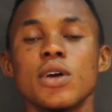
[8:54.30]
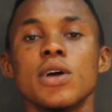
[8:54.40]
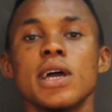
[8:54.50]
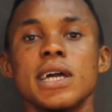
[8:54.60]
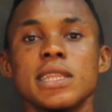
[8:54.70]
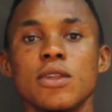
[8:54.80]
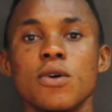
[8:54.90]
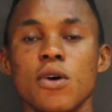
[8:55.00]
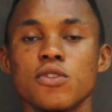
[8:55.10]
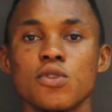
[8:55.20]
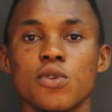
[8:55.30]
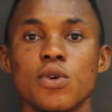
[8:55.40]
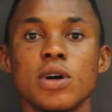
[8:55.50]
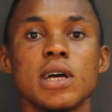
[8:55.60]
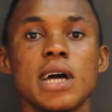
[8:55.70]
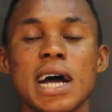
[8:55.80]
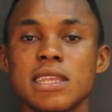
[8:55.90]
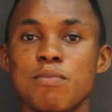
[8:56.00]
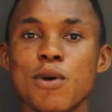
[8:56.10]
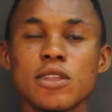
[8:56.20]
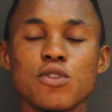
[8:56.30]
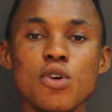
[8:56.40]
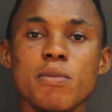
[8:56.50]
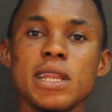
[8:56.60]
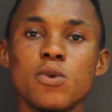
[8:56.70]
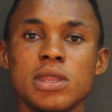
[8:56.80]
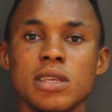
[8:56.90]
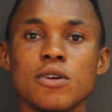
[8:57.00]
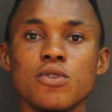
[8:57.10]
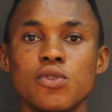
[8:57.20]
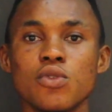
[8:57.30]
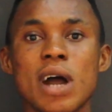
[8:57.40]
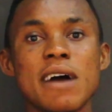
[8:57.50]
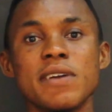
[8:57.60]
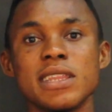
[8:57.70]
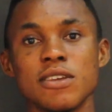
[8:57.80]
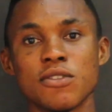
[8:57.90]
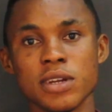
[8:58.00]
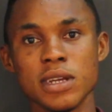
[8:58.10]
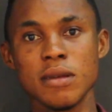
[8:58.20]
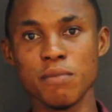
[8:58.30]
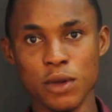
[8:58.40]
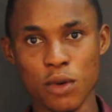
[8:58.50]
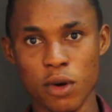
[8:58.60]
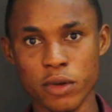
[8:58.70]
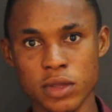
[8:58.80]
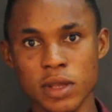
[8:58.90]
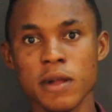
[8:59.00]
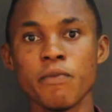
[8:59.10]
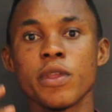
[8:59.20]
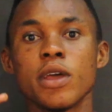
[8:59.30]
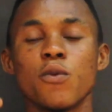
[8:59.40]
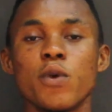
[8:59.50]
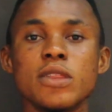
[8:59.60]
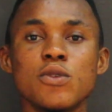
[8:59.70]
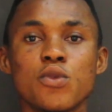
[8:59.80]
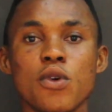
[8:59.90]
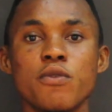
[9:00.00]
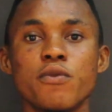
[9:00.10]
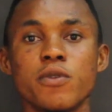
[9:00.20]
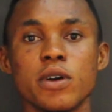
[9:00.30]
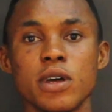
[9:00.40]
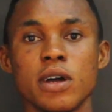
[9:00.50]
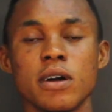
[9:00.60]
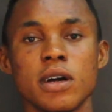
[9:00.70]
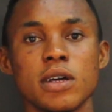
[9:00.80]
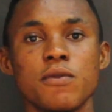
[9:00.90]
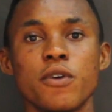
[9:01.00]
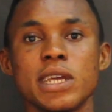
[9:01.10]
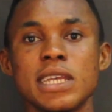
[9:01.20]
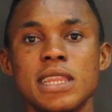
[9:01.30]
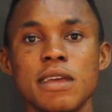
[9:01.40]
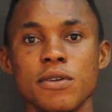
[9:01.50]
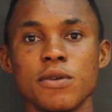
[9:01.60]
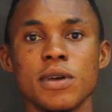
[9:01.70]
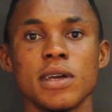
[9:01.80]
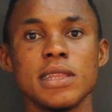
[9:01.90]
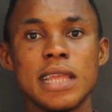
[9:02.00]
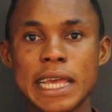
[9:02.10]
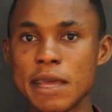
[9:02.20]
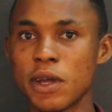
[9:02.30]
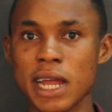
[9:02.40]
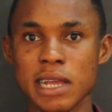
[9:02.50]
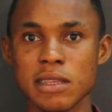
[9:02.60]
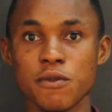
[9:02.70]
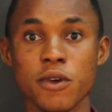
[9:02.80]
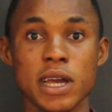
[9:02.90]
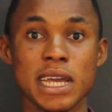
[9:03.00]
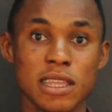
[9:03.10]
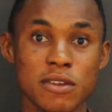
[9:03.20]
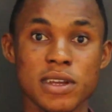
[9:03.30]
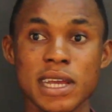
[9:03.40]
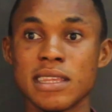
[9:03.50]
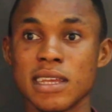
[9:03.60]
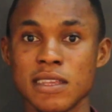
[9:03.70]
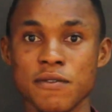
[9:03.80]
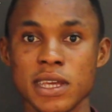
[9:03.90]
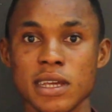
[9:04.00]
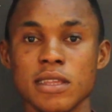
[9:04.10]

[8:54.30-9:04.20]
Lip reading: And then also, at a point, nobody will tell you to have a degree, because when you go for interview, they keep on asking for a degree, a certificate